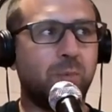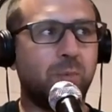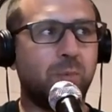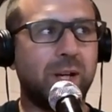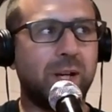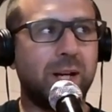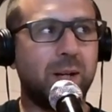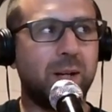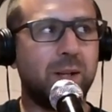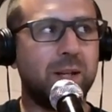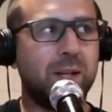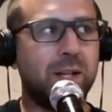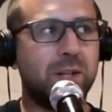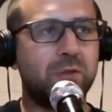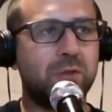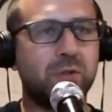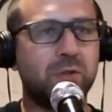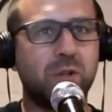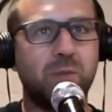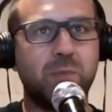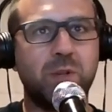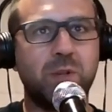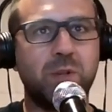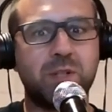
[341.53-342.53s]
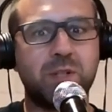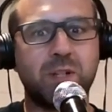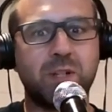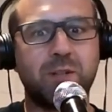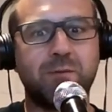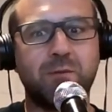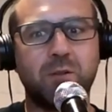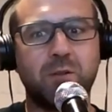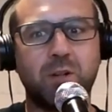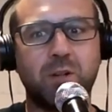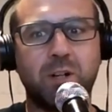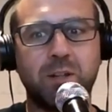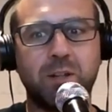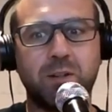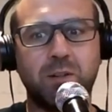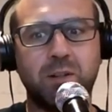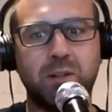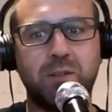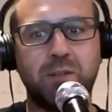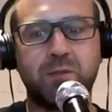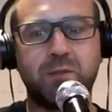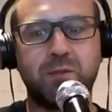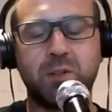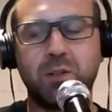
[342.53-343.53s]
We had intro music for all the
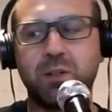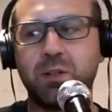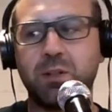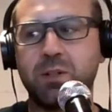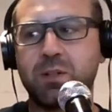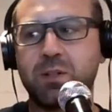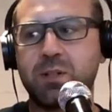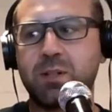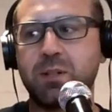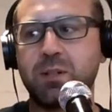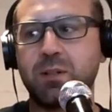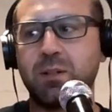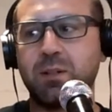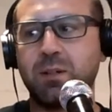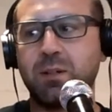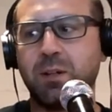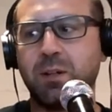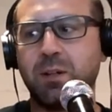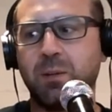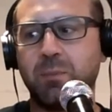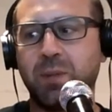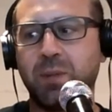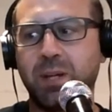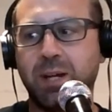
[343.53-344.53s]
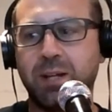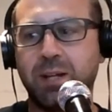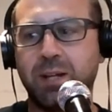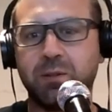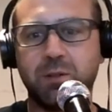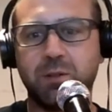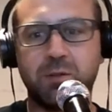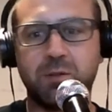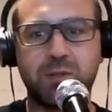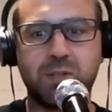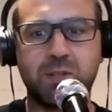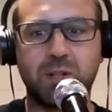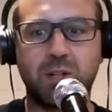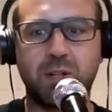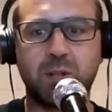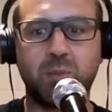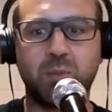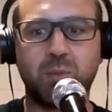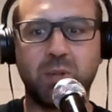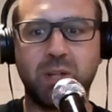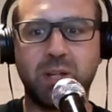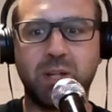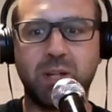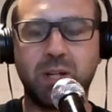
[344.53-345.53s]
lifters. They had their own song
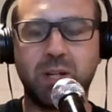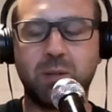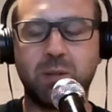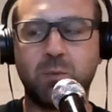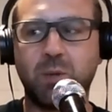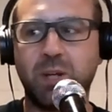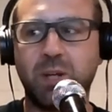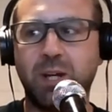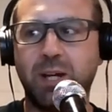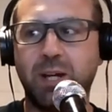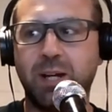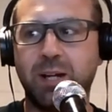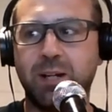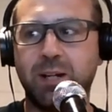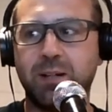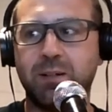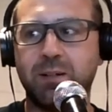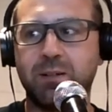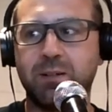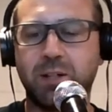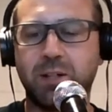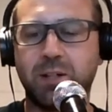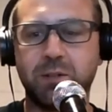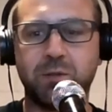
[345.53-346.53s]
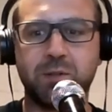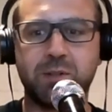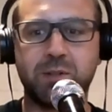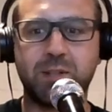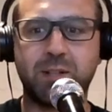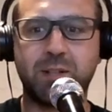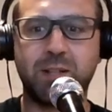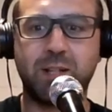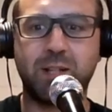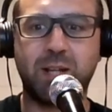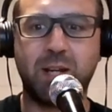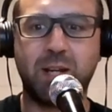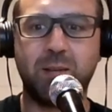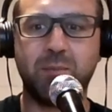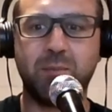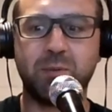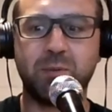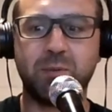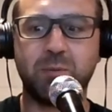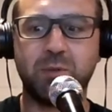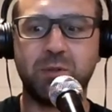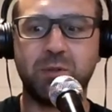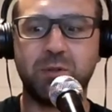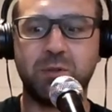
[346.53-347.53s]
playing. We had tunnels that they came
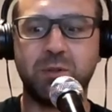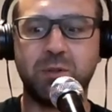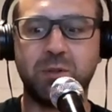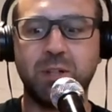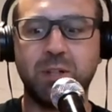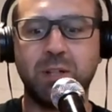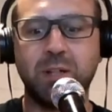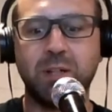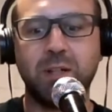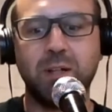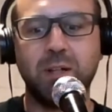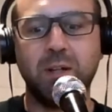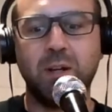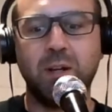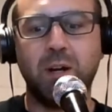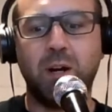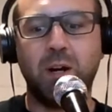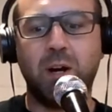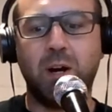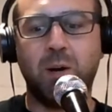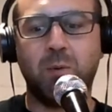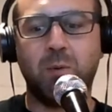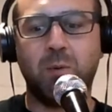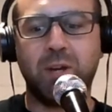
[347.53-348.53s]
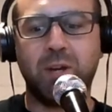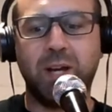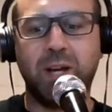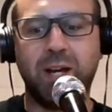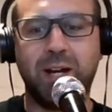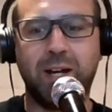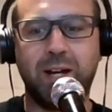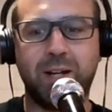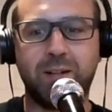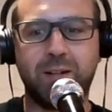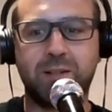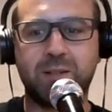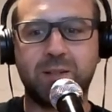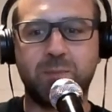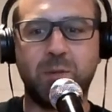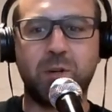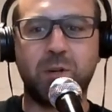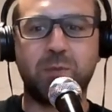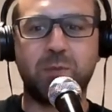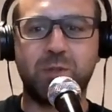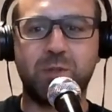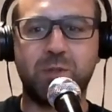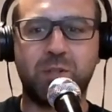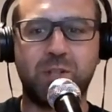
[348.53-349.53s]
through. We had
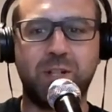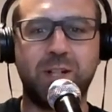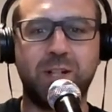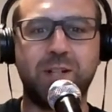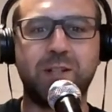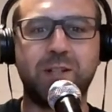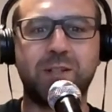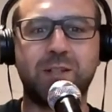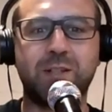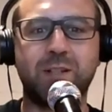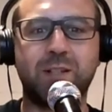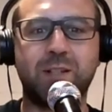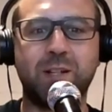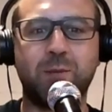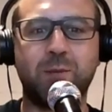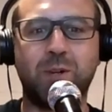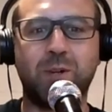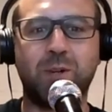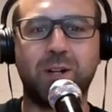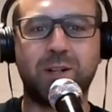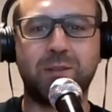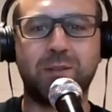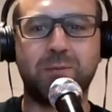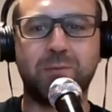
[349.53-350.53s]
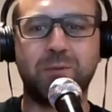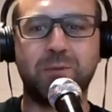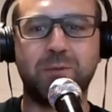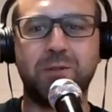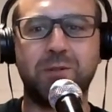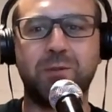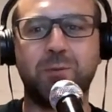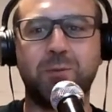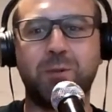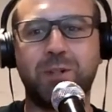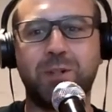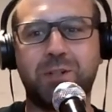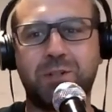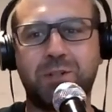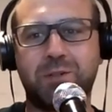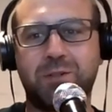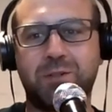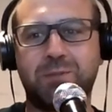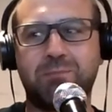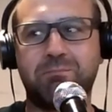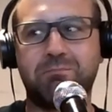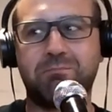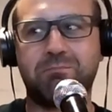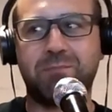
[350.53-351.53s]
smoke machines that they walked through, which
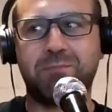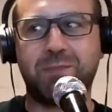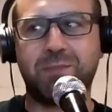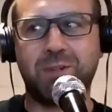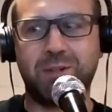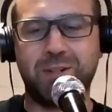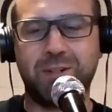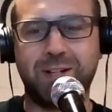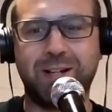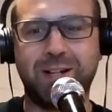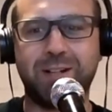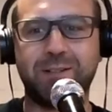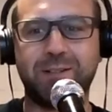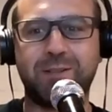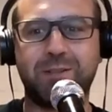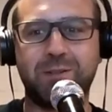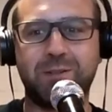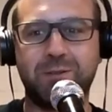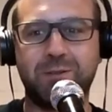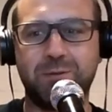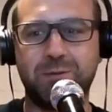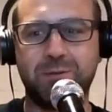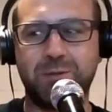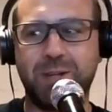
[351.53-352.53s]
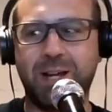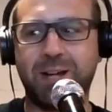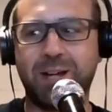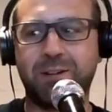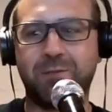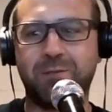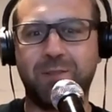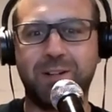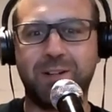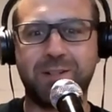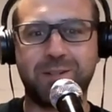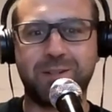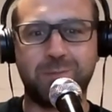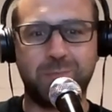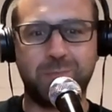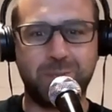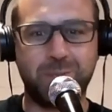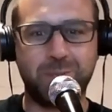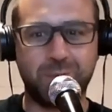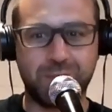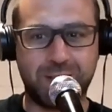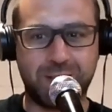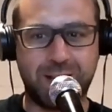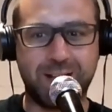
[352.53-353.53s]
turned out to aggravate some
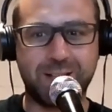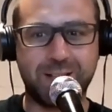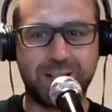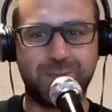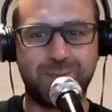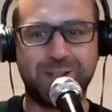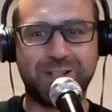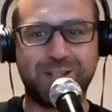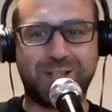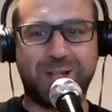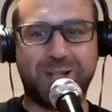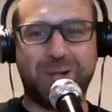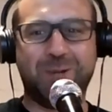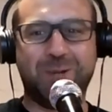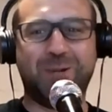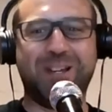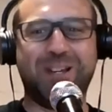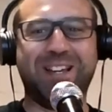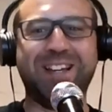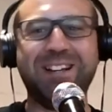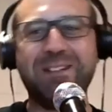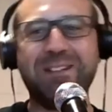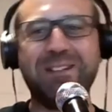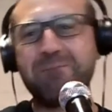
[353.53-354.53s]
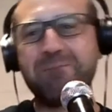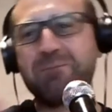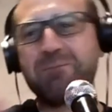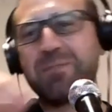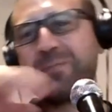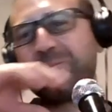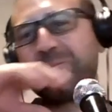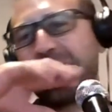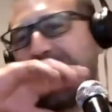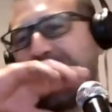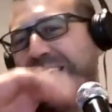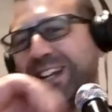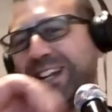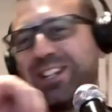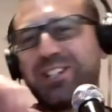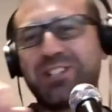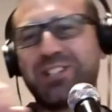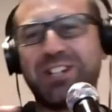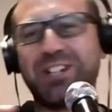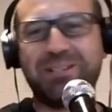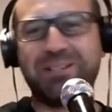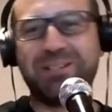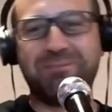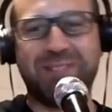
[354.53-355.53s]
people's asthma. So we had to
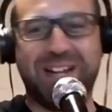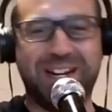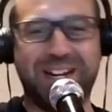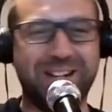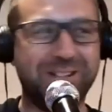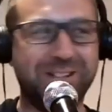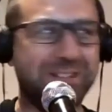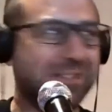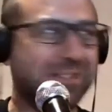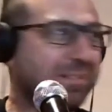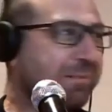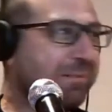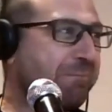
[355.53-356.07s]
shut them down.